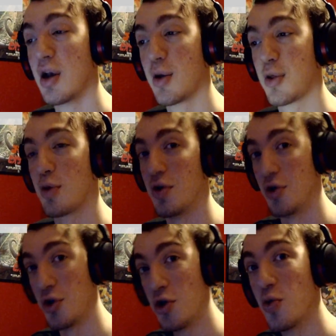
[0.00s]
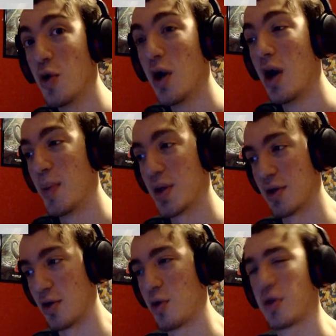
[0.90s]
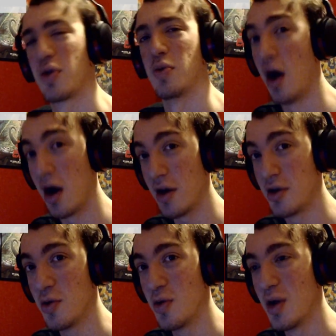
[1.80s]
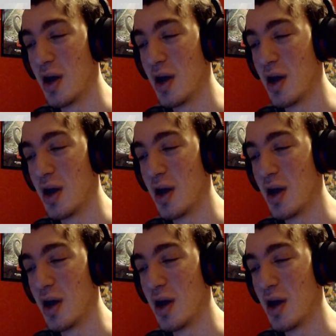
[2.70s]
So they're new, but they're also not new.